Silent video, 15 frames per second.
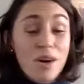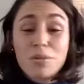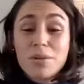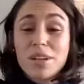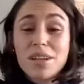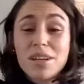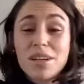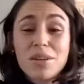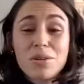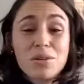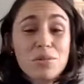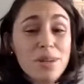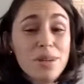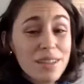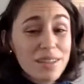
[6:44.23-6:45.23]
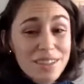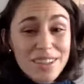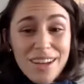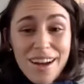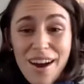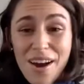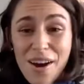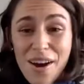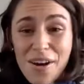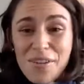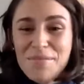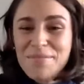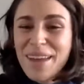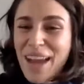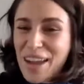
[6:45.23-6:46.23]
We will
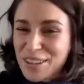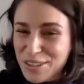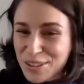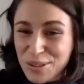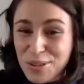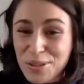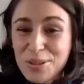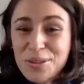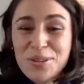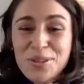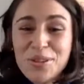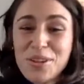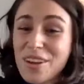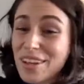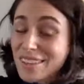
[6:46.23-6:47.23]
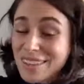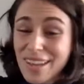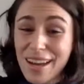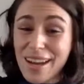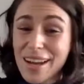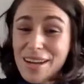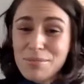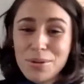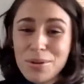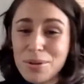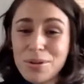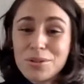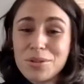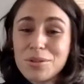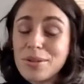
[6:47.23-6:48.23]
come to the
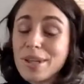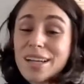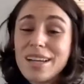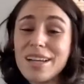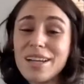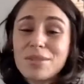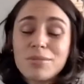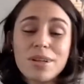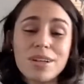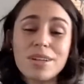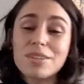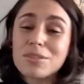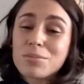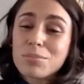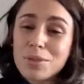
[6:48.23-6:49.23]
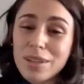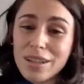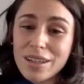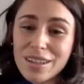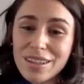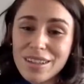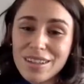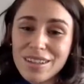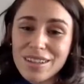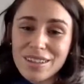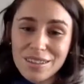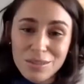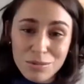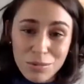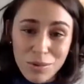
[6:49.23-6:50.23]
table. We will
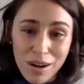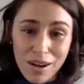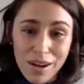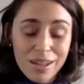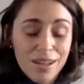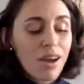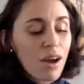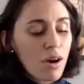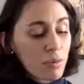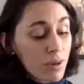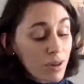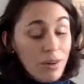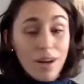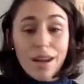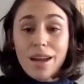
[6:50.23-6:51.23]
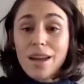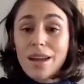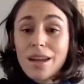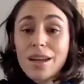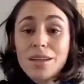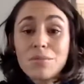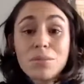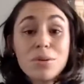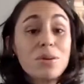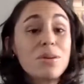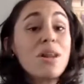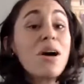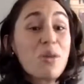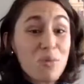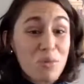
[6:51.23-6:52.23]
bring what we're
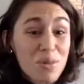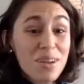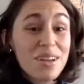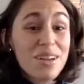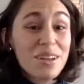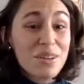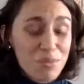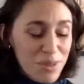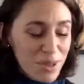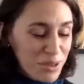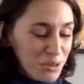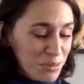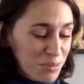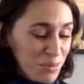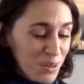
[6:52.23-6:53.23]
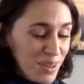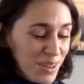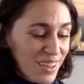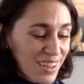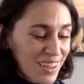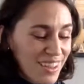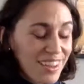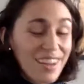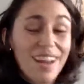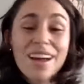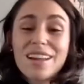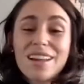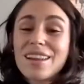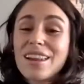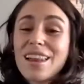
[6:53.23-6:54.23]
able. We will bring
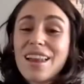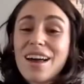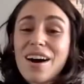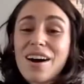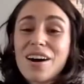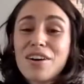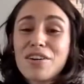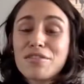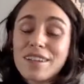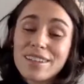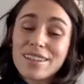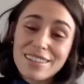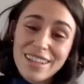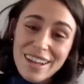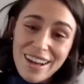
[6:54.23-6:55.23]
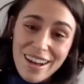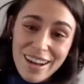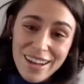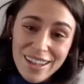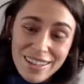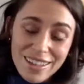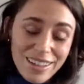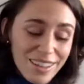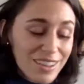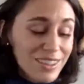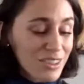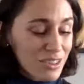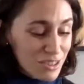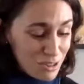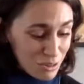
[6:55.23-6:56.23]
love and
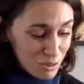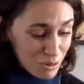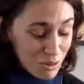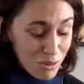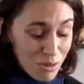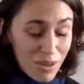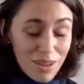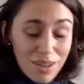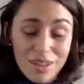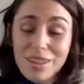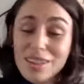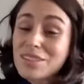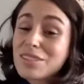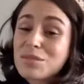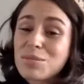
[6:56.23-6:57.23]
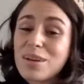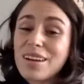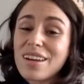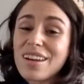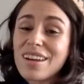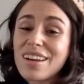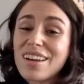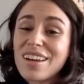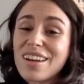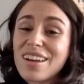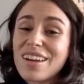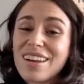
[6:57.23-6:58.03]
kindness to this space.